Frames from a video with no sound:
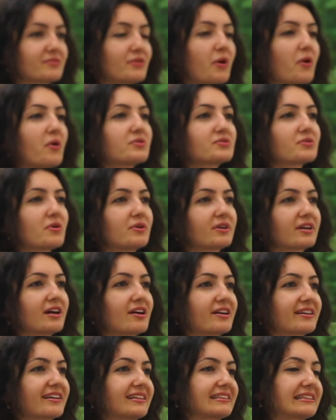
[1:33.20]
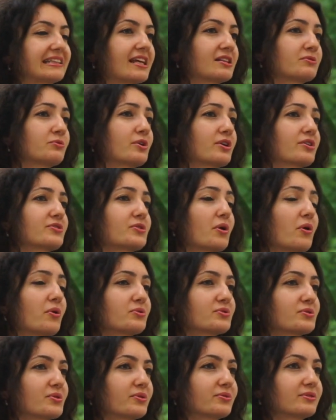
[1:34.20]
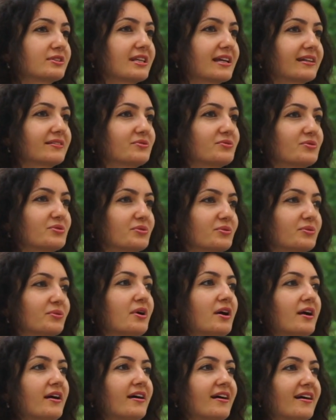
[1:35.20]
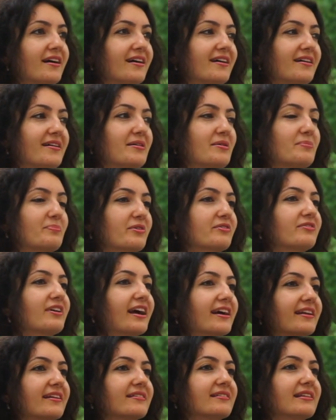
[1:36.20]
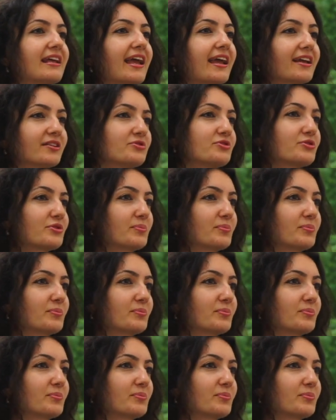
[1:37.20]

those oligarchic networks also tend to provide an entry